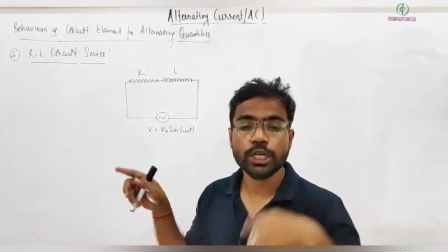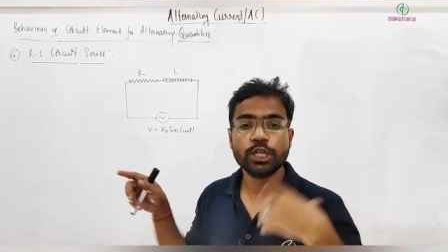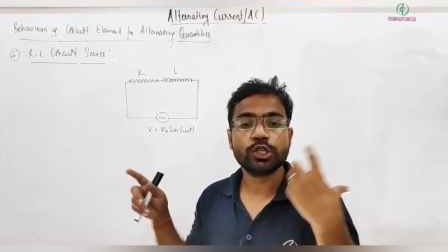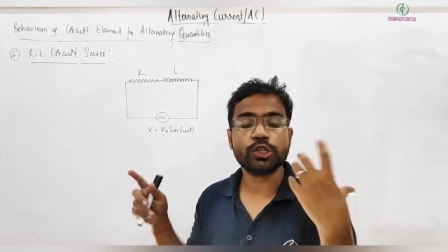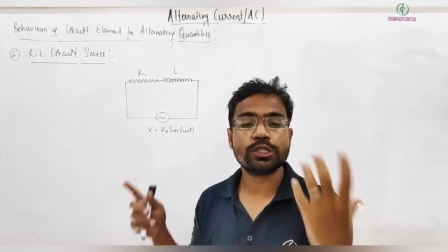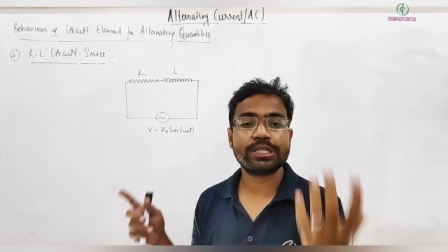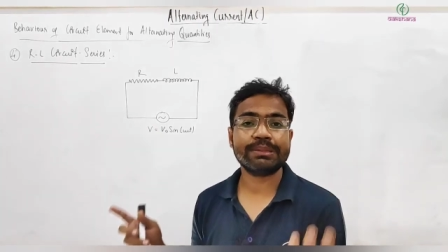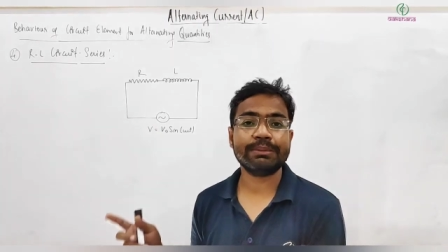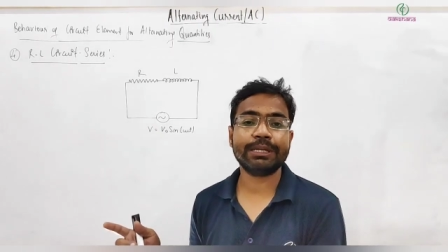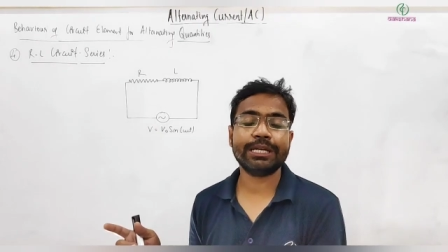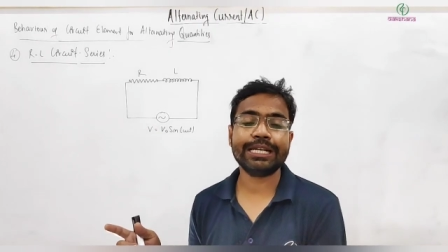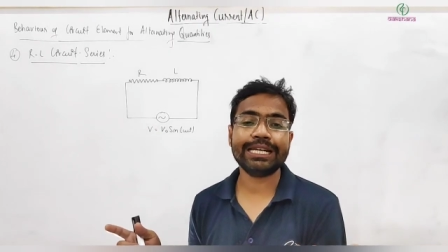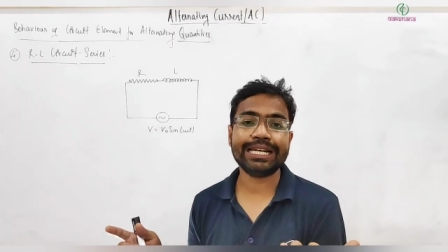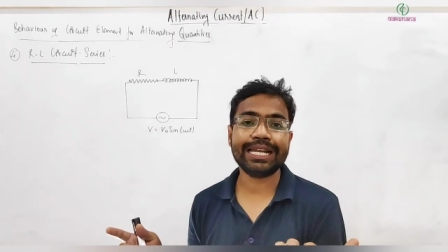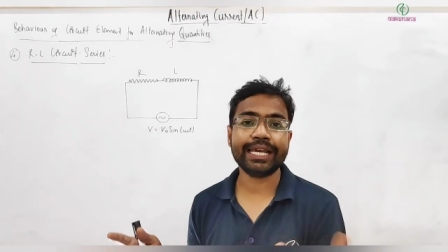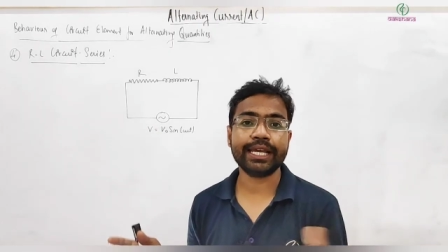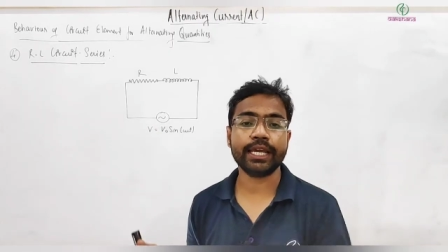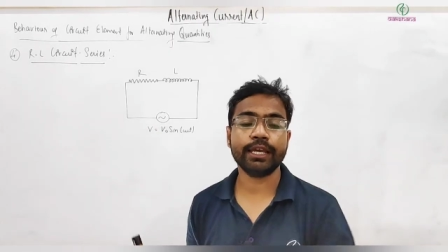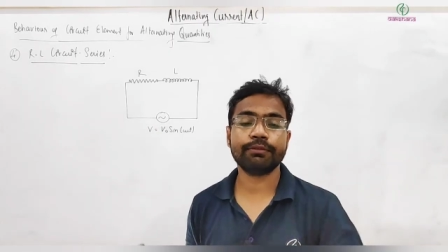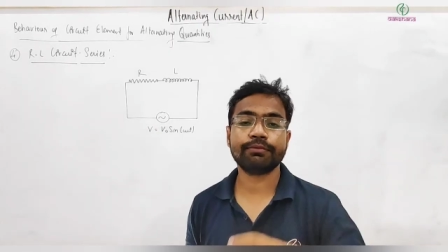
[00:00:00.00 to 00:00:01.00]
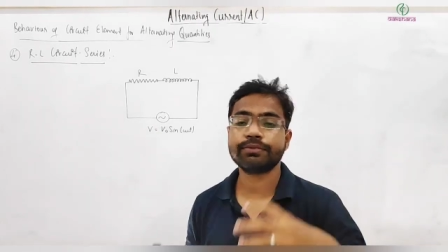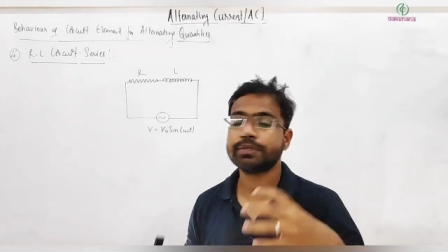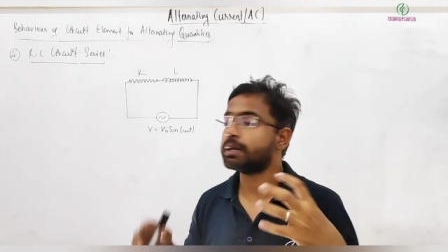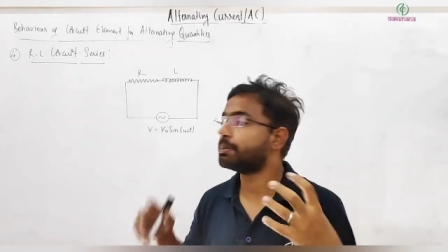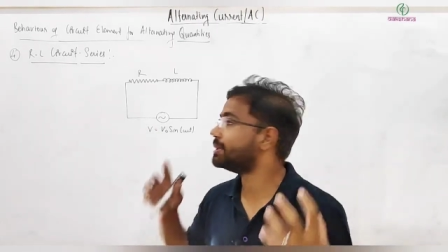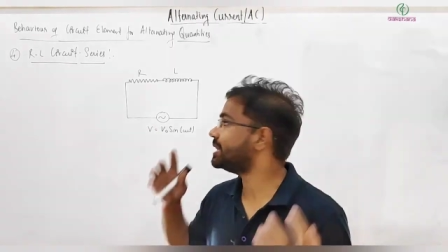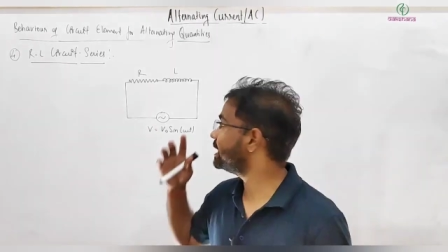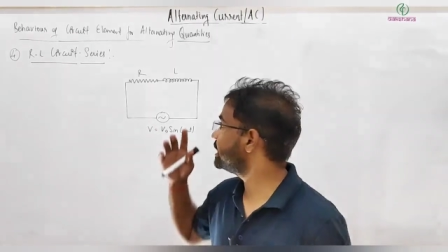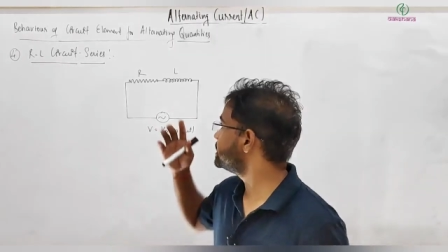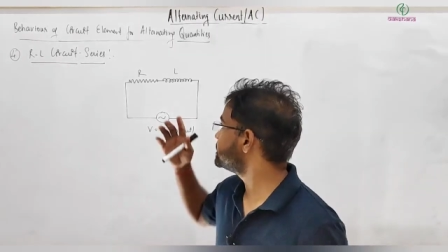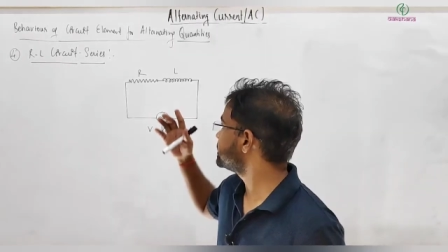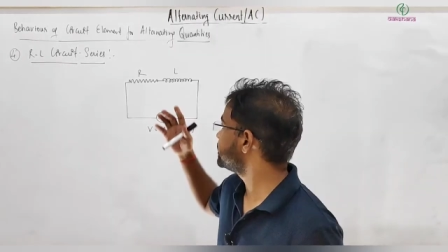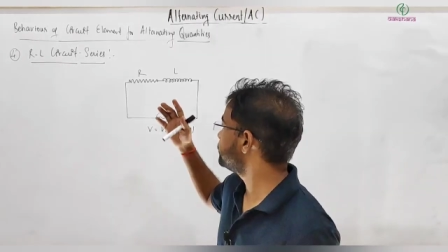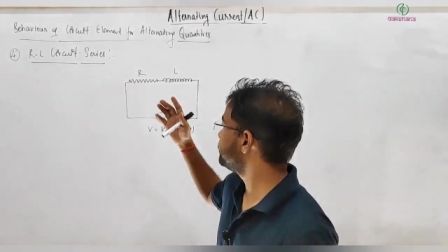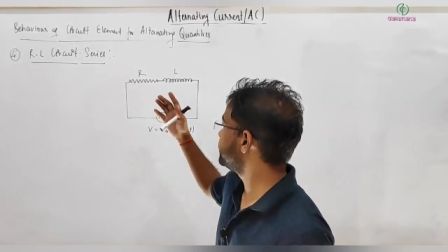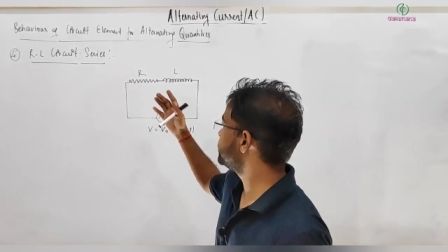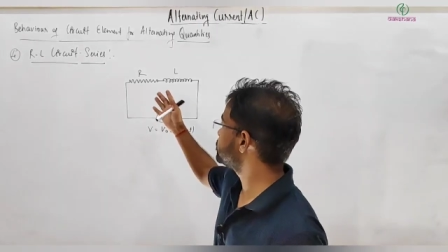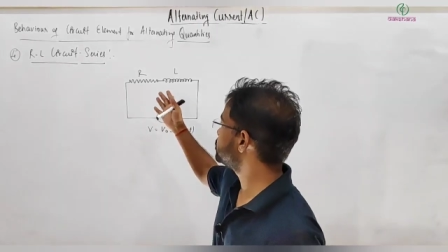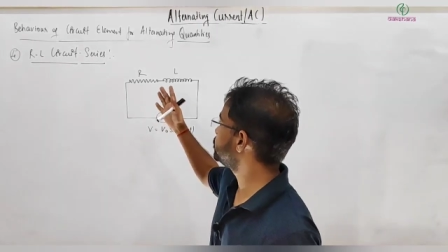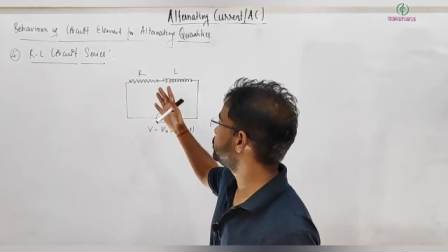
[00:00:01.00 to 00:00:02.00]
So similarly, like if something is
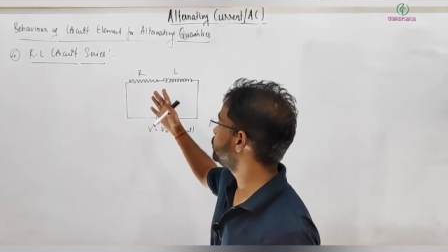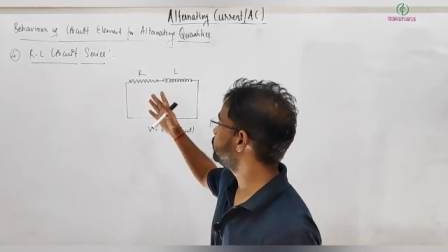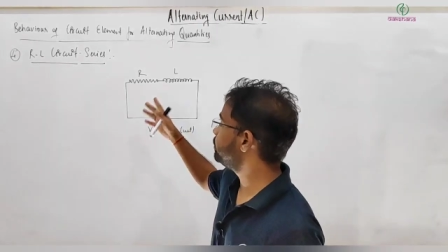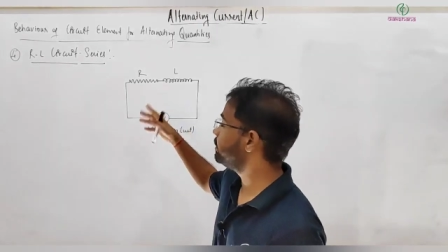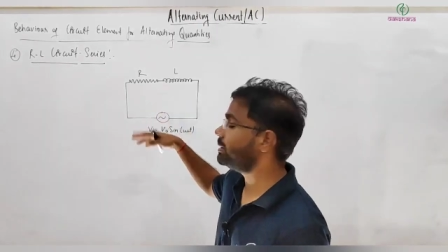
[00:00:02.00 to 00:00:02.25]
given to you,